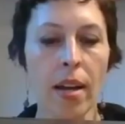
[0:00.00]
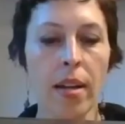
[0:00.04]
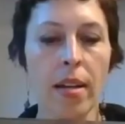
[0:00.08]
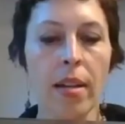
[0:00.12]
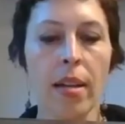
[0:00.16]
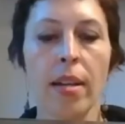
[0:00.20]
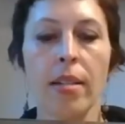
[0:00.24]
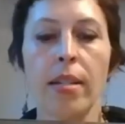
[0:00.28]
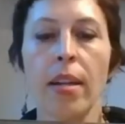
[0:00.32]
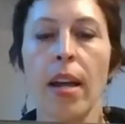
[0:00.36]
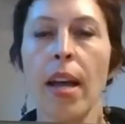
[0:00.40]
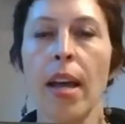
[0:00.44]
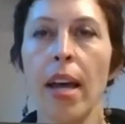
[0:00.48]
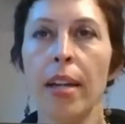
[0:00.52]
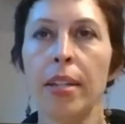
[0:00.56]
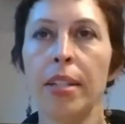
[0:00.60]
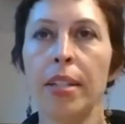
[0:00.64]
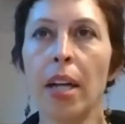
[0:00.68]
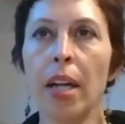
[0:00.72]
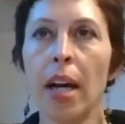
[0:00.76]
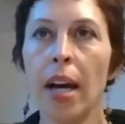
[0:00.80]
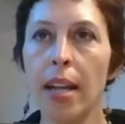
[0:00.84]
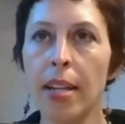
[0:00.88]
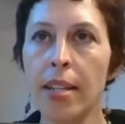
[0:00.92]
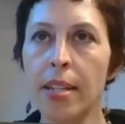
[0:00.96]
yes i had
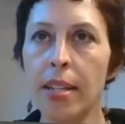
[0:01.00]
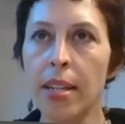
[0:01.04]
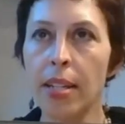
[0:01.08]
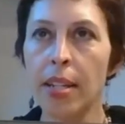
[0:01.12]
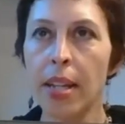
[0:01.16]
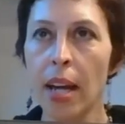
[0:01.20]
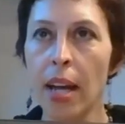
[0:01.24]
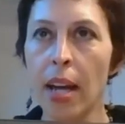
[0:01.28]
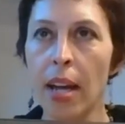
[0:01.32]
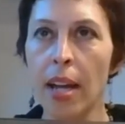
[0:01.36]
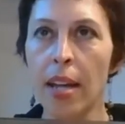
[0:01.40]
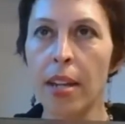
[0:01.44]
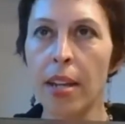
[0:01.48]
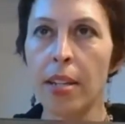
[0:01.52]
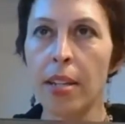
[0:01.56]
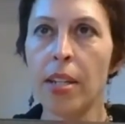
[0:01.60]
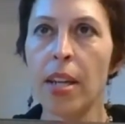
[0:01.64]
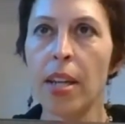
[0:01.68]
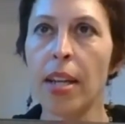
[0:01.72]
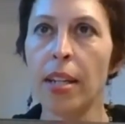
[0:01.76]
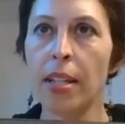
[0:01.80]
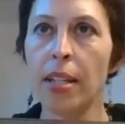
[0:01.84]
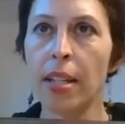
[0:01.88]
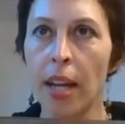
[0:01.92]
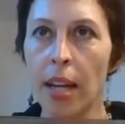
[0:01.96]
tons and
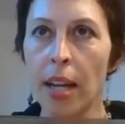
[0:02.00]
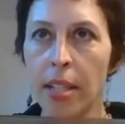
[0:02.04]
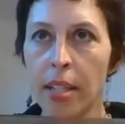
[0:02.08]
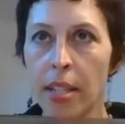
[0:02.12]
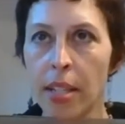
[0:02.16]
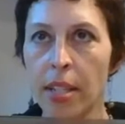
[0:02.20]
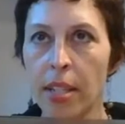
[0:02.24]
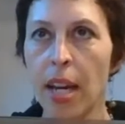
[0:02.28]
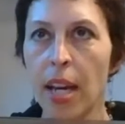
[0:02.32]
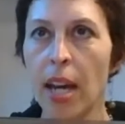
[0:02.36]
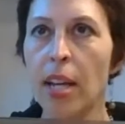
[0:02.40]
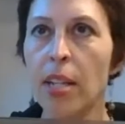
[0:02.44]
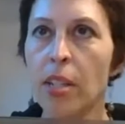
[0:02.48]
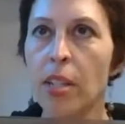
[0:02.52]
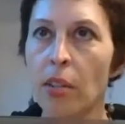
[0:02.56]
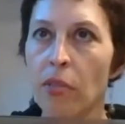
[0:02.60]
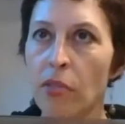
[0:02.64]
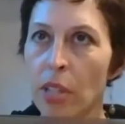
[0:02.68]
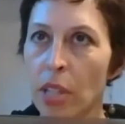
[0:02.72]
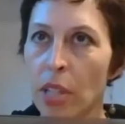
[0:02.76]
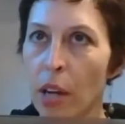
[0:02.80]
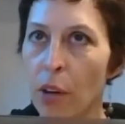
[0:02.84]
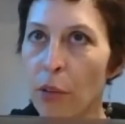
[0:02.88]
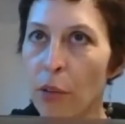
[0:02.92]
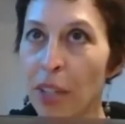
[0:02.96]
tons and tons and tons
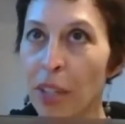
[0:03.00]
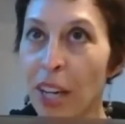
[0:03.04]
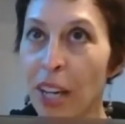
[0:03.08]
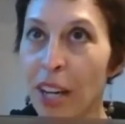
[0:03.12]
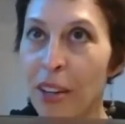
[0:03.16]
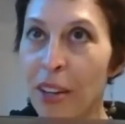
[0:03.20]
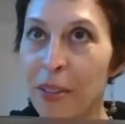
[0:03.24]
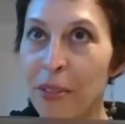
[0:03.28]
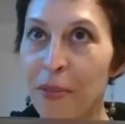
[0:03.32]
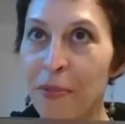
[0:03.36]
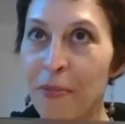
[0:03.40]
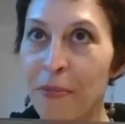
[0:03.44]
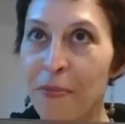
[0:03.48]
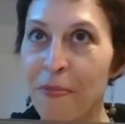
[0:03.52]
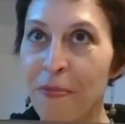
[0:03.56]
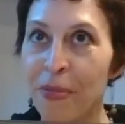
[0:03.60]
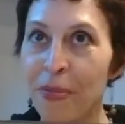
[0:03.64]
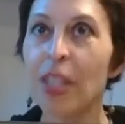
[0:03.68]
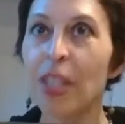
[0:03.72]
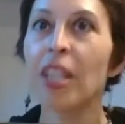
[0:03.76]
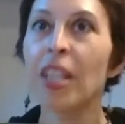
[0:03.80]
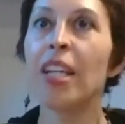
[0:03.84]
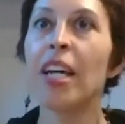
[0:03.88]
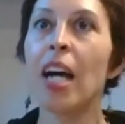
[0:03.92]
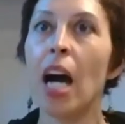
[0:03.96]
of self-doubt
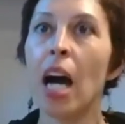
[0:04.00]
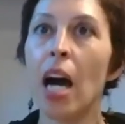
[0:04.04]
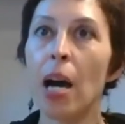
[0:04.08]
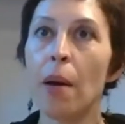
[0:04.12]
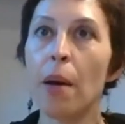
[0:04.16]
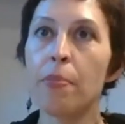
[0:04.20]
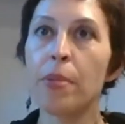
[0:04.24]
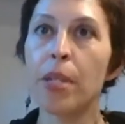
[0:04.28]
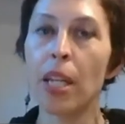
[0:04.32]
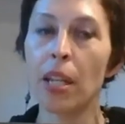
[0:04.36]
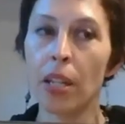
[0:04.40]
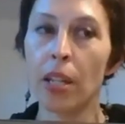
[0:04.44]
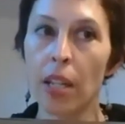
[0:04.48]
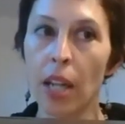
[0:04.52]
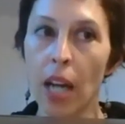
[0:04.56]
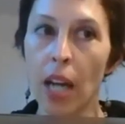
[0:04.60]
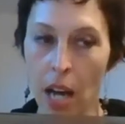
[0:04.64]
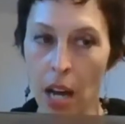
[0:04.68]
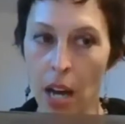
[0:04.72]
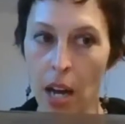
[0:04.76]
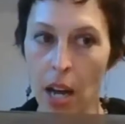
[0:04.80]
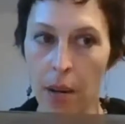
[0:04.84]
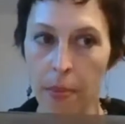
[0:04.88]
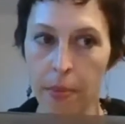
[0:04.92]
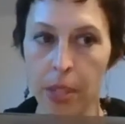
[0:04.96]
gobs and
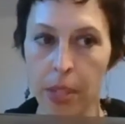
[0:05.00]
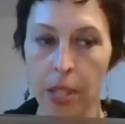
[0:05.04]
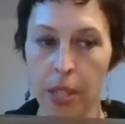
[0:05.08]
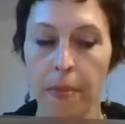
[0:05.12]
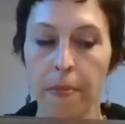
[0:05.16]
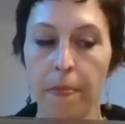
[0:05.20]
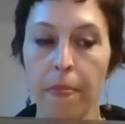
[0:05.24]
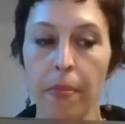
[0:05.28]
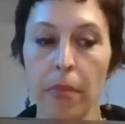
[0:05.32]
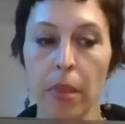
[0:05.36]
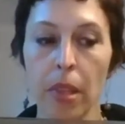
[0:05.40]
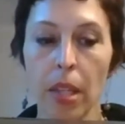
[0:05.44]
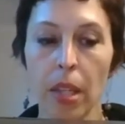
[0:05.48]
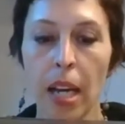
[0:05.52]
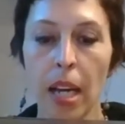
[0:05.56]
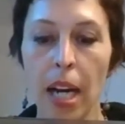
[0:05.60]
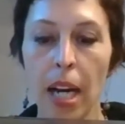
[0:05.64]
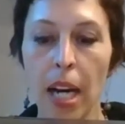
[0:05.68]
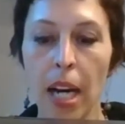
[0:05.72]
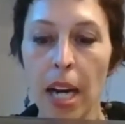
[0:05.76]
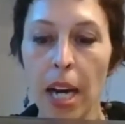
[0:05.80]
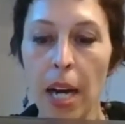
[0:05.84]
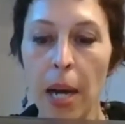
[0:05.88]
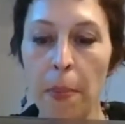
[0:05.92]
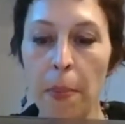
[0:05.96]
gobs
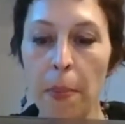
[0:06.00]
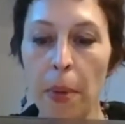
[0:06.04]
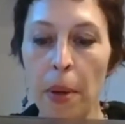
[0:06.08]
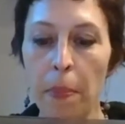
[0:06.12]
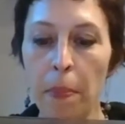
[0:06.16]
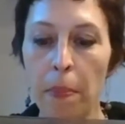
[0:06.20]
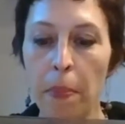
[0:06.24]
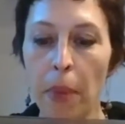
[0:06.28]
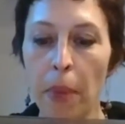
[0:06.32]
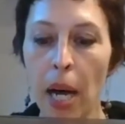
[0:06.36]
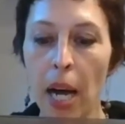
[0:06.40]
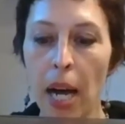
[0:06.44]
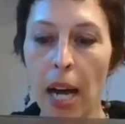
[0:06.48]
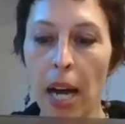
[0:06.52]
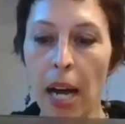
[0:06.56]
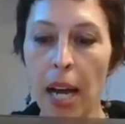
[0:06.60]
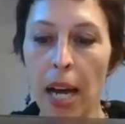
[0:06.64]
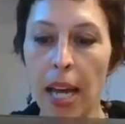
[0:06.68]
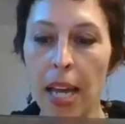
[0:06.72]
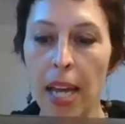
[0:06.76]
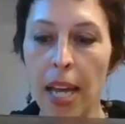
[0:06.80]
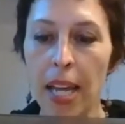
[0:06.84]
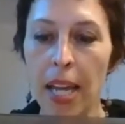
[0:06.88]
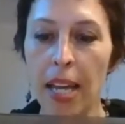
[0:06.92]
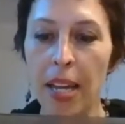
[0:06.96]
um,
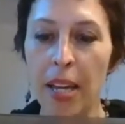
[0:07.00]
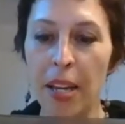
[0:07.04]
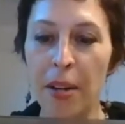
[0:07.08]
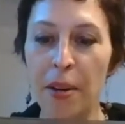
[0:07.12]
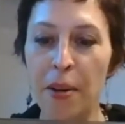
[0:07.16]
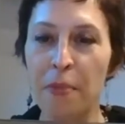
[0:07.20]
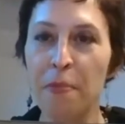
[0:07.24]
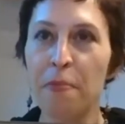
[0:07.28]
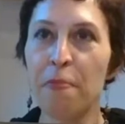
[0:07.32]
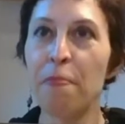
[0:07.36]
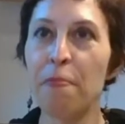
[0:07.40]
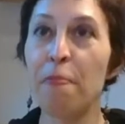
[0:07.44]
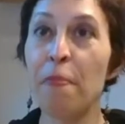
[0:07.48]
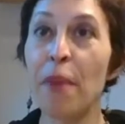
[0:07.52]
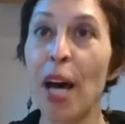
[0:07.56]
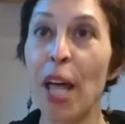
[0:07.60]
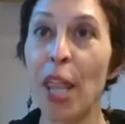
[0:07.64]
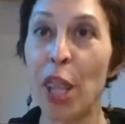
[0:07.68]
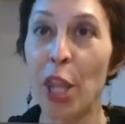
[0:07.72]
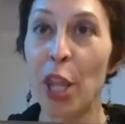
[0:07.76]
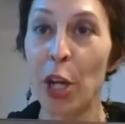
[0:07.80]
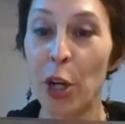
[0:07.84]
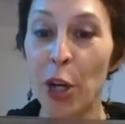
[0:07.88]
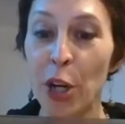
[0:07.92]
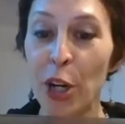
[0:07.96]
my
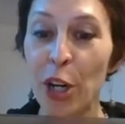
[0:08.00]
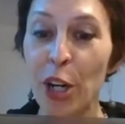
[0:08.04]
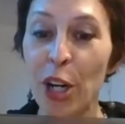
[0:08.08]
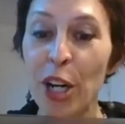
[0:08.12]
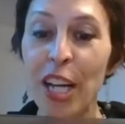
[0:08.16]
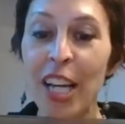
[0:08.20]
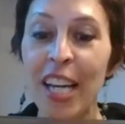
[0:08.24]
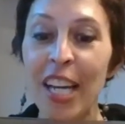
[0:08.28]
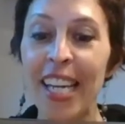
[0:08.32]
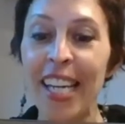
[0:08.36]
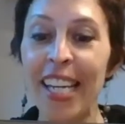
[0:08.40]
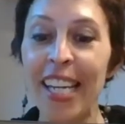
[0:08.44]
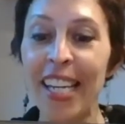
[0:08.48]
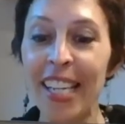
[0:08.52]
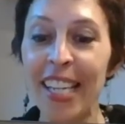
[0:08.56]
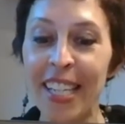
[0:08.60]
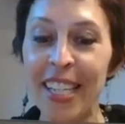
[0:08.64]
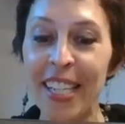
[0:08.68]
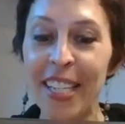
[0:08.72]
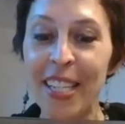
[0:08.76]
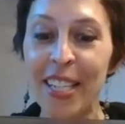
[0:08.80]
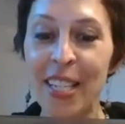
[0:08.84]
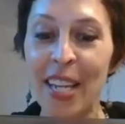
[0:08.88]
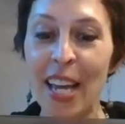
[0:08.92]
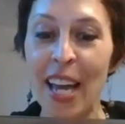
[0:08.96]
mother
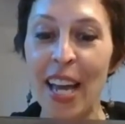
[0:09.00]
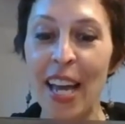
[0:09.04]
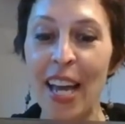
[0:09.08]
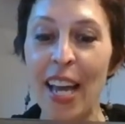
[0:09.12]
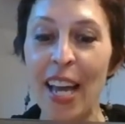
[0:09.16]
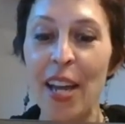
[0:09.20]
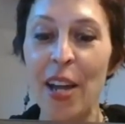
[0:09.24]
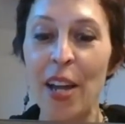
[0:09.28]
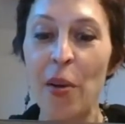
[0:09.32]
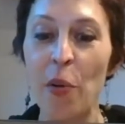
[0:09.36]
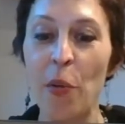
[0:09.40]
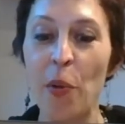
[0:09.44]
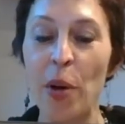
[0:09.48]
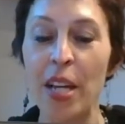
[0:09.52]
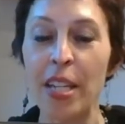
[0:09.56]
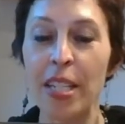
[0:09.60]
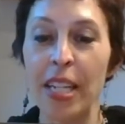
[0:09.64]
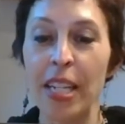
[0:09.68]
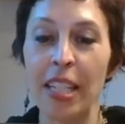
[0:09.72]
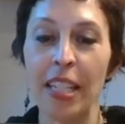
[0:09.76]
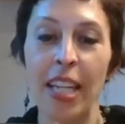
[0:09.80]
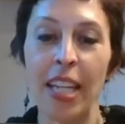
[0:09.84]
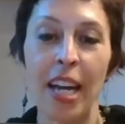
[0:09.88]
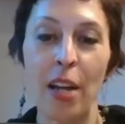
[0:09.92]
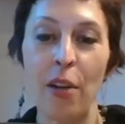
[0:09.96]
is a
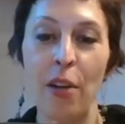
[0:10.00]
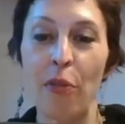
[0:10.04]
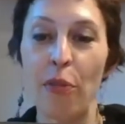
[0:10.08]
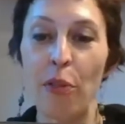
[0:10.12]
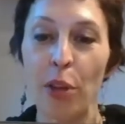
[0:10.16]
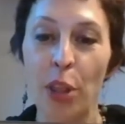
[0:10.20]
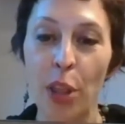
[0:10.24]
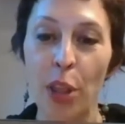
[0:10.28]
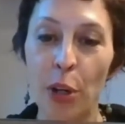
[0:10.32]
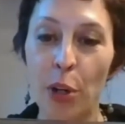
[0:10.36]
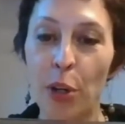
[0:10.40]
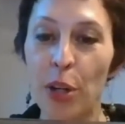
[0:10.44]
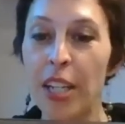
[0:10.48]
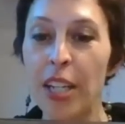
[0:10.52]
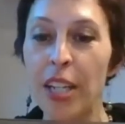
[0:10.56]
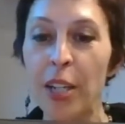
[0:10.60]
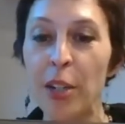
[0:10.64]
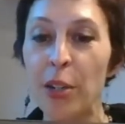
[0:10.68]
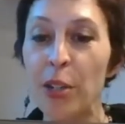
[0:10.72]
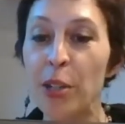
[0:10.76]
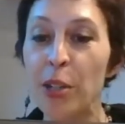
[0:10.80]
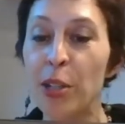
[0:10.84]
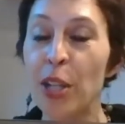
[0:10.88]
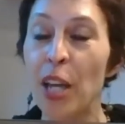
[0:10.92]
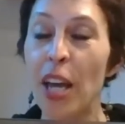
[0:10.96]
was like for 30
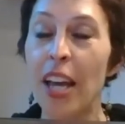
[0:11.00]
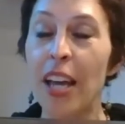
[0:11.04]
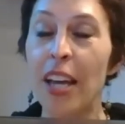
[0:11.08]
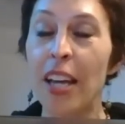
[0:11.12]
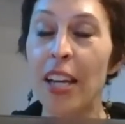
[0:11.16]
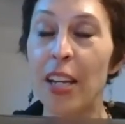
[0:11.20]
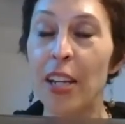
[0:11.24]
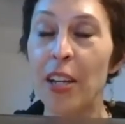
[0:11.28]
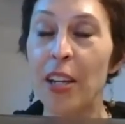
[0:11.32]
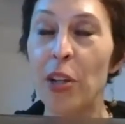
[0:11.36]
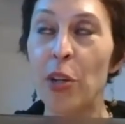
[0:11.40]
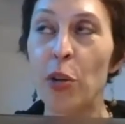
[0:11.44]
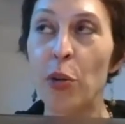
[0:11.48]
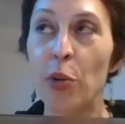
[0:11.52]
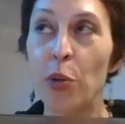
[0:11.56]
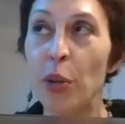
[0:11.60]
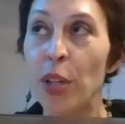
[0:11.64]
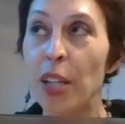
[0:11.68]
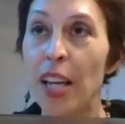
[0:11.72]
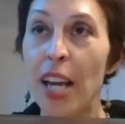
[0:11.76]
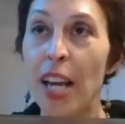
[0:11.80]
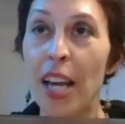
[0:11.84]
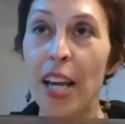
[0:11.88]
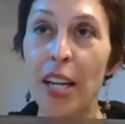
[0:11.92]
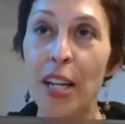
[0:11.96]
years a
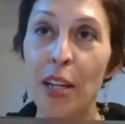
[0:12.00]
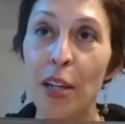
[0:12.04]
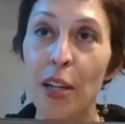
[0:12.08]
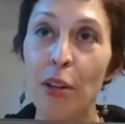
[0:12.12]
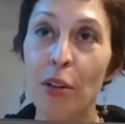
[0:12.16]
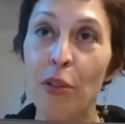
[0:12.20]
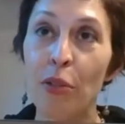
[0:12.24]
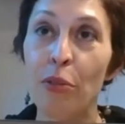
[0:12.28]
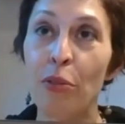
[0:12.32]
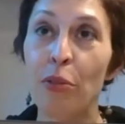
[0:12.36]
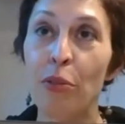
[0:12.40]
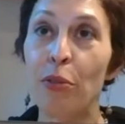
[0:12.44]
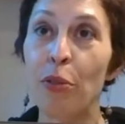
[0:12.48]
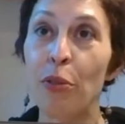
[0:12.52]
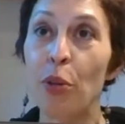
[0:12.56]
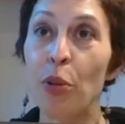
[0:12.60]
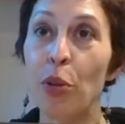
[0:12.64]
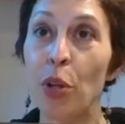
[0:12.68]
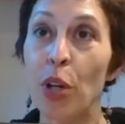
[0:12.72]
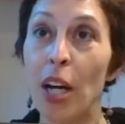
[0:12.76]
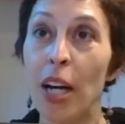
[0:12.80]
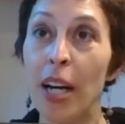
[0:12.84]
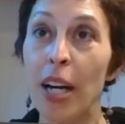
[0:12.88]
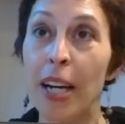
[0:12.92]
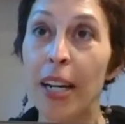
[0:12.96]
creative
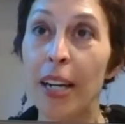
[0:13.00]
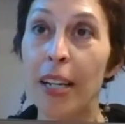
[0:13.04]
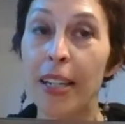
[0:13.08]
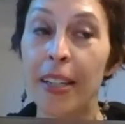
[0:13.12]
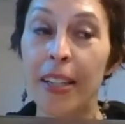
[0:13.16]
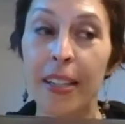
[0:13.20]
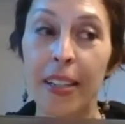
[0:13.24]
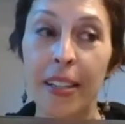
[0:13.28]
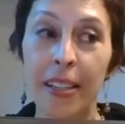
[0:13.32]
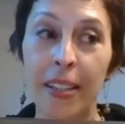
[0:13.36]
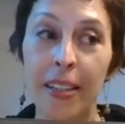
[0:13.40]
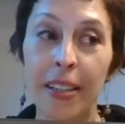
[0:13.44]
uh,